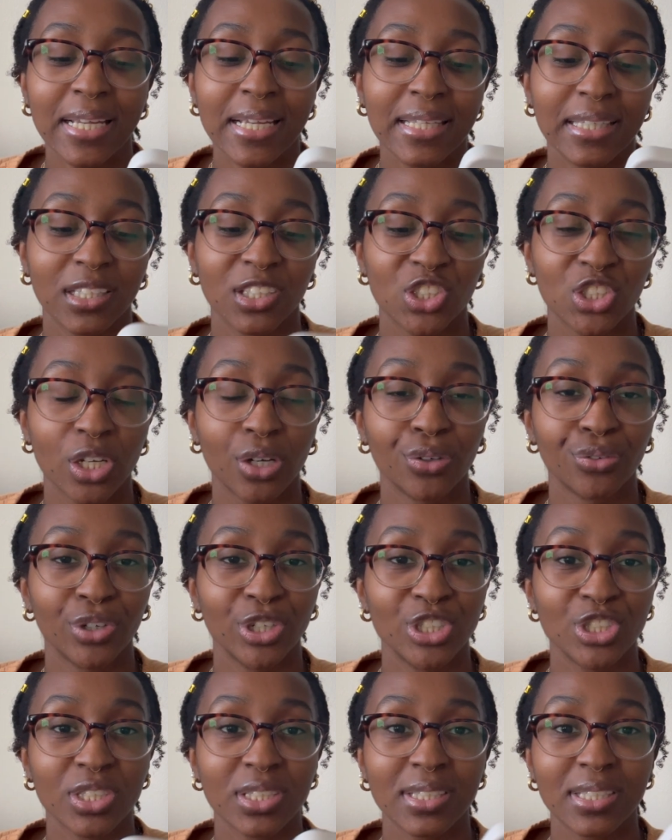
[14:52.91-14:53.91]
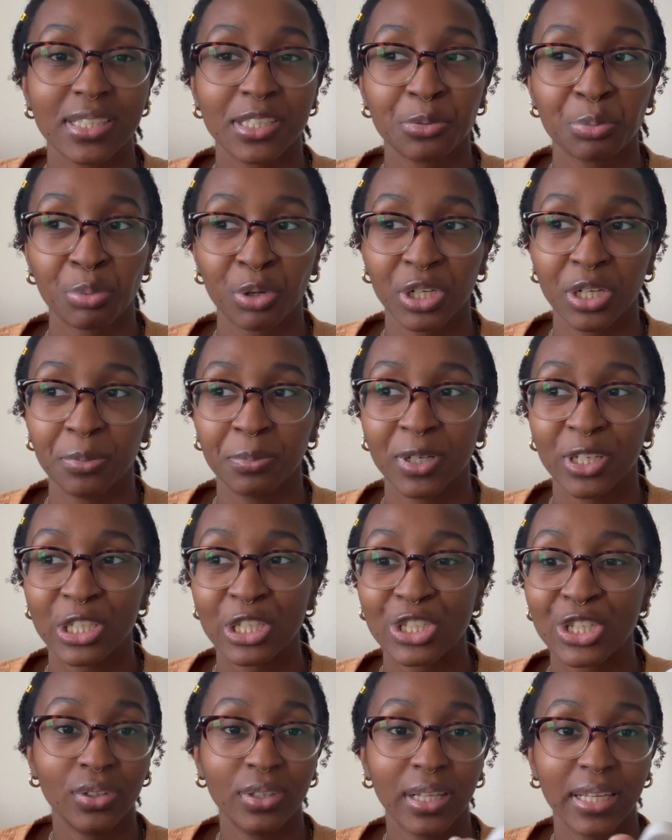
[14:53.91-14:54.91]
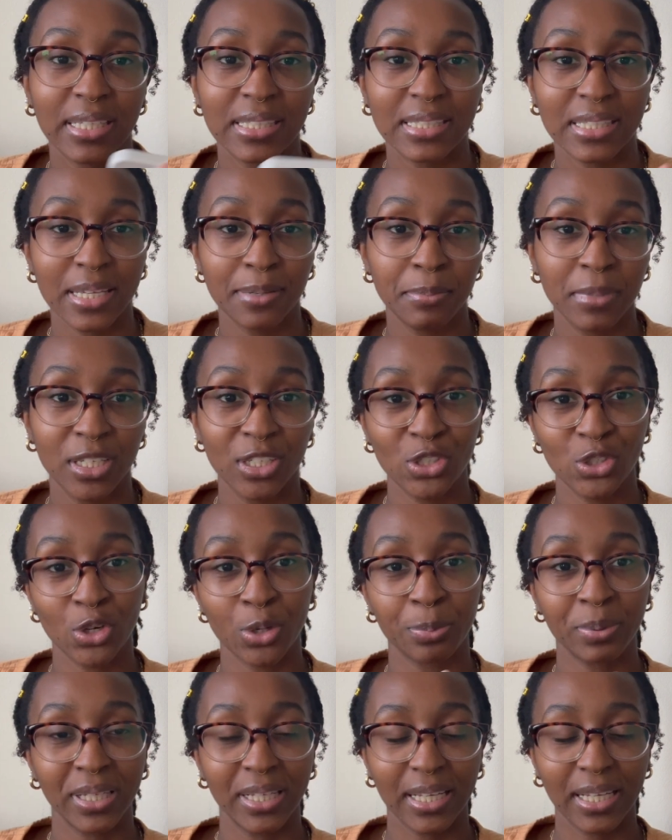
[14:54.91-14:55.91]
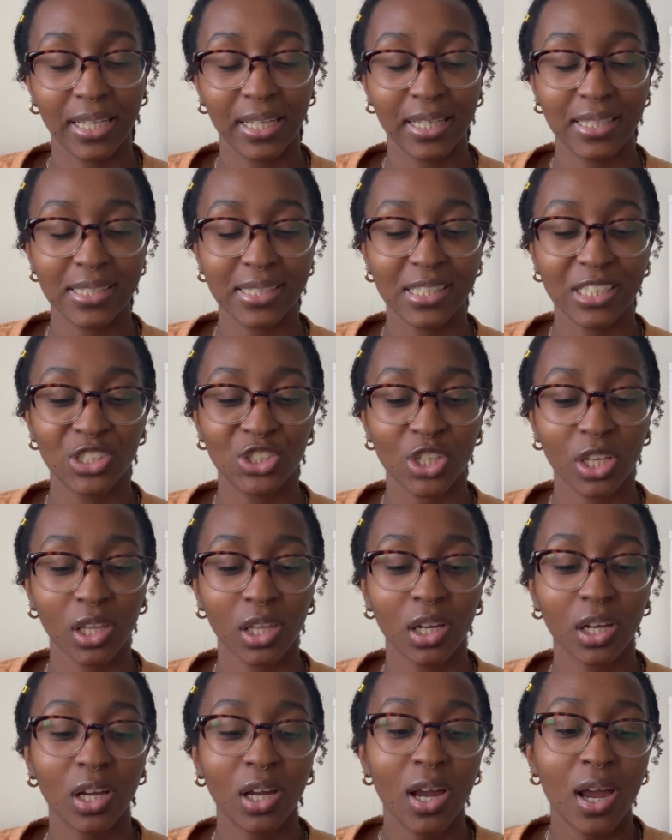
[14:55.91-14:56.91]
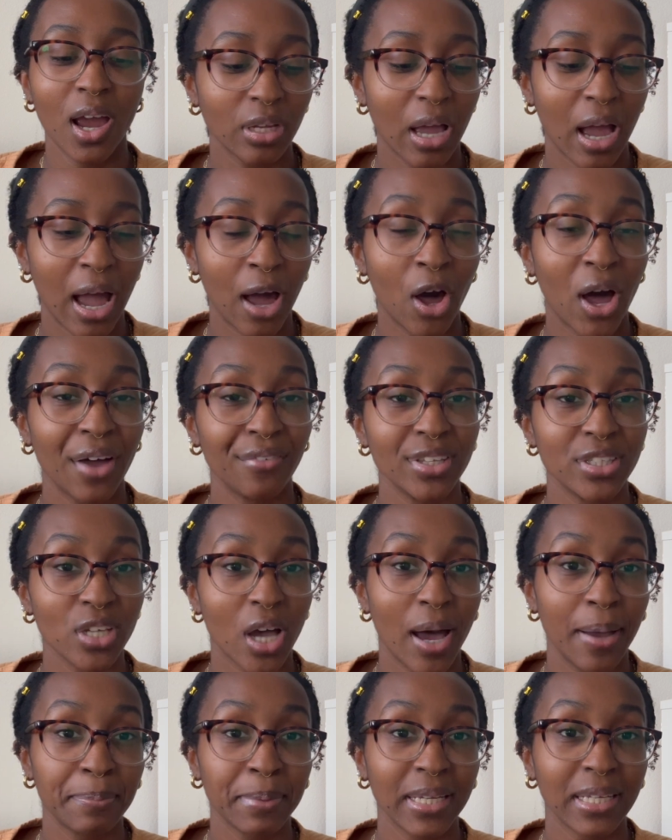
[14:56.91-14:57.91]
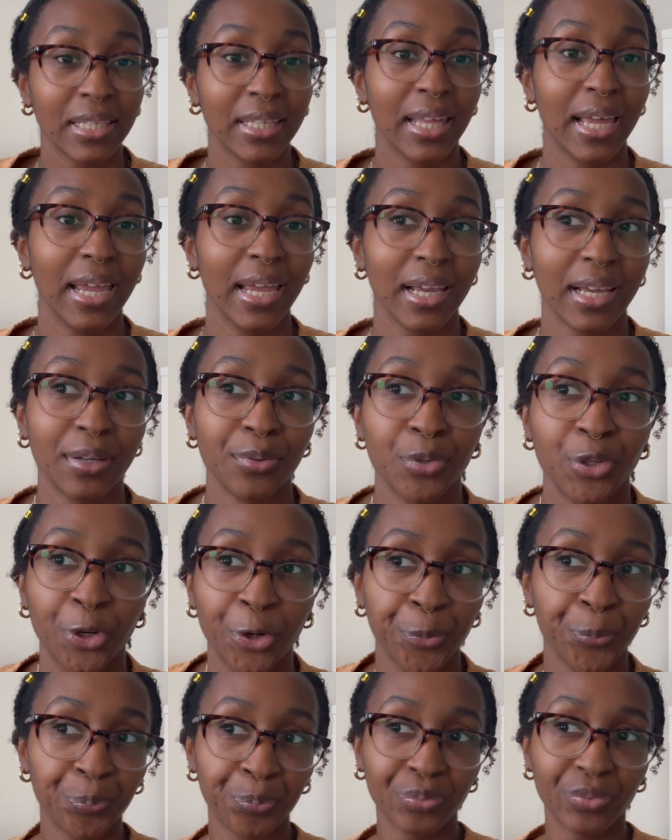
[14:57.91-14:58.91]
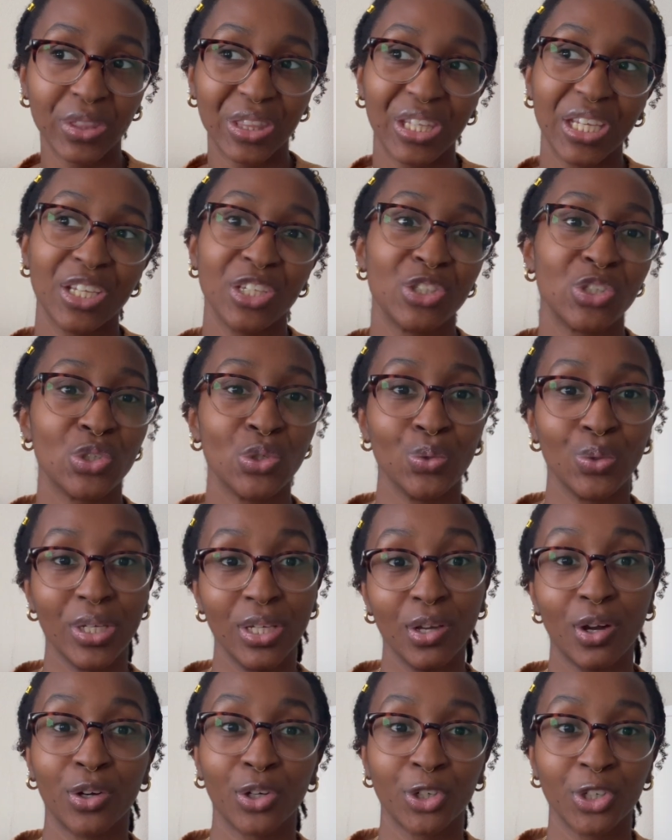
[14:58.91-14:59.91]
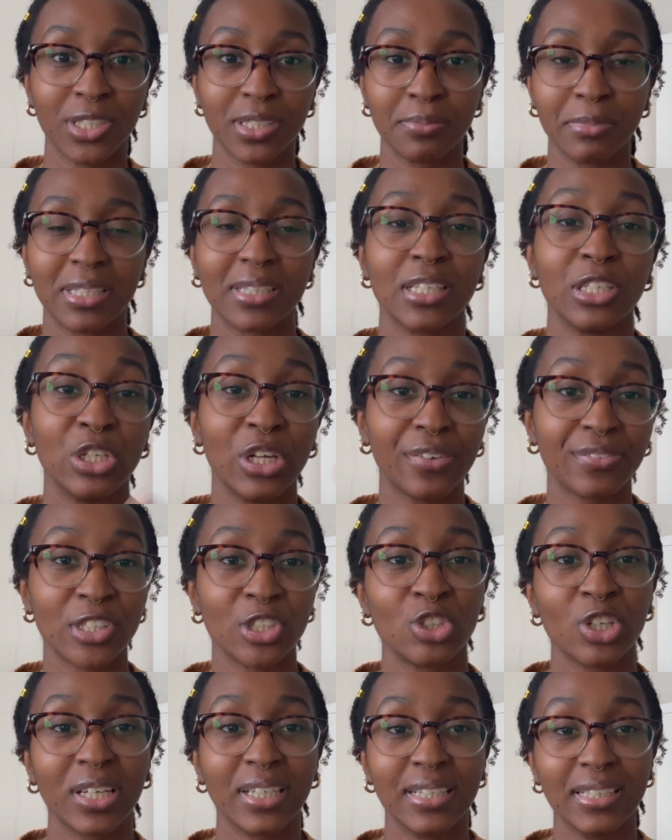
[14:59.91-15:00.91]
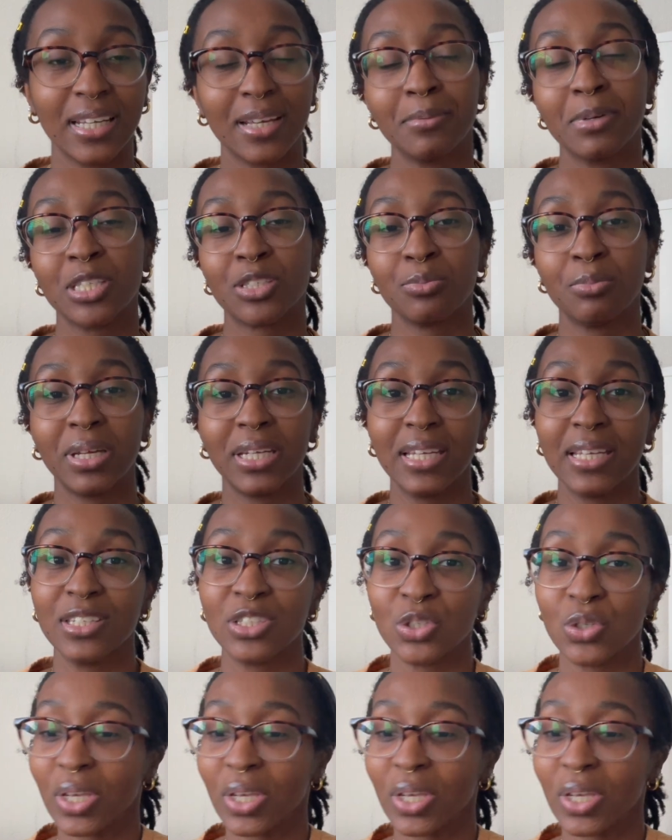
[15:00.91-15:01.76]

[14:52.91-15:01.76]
Then outrageous is pretty much like, say me and you are playing against each other. I'll have a topic like, you know, things you eat on Christmas, and you have to try to name as many as you